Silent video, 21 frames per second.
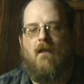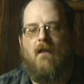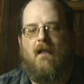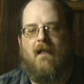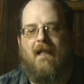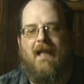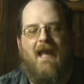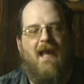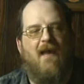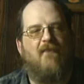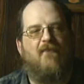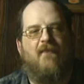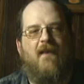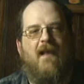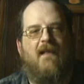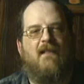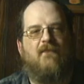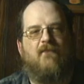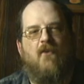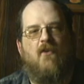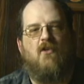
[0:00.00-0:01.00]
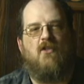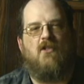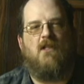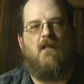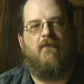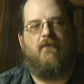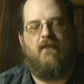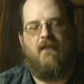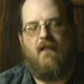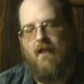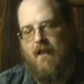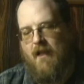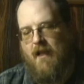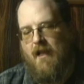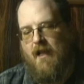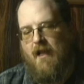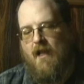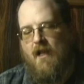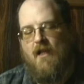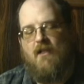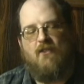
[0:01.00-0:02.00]
like a half-assed version of
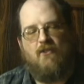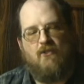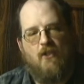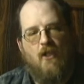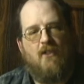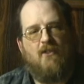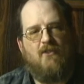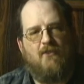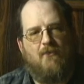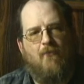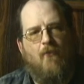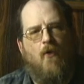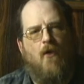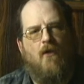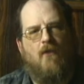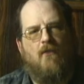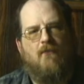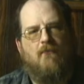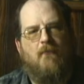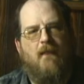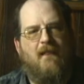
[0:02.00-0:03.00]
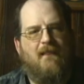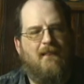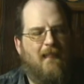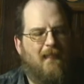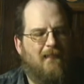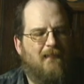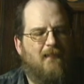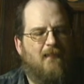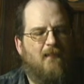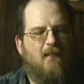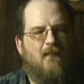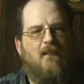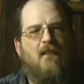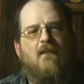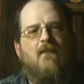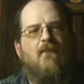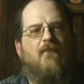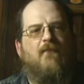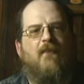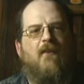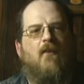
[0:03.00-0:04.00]
it. Start small. Make like
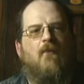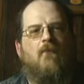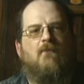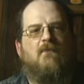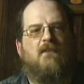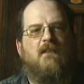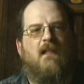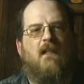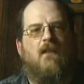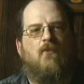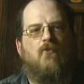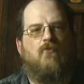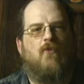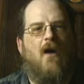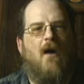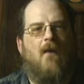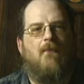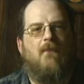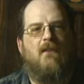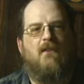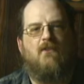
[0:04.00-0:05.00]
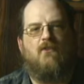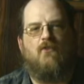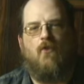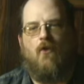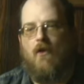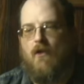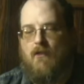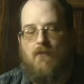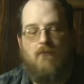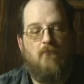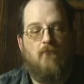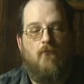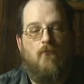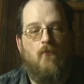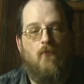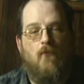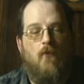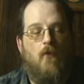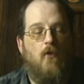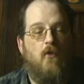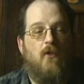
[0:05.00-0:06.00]
little films, dramas,
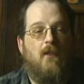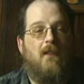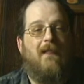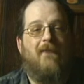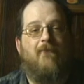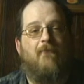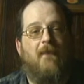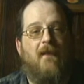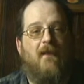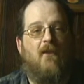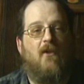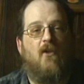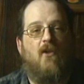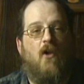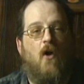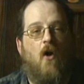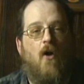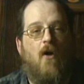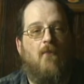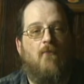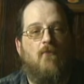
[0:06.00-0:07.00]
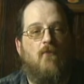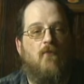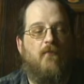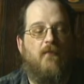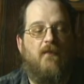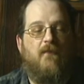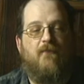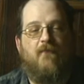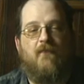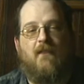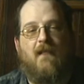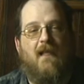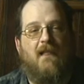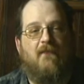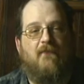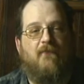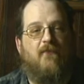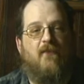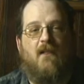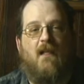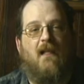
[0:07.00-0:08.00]
or you can even make a good horror movie for
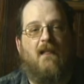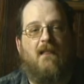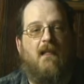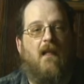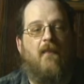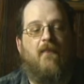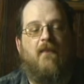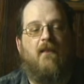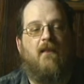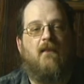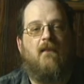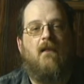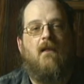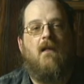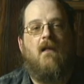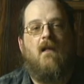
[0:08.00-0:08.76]
like nothing,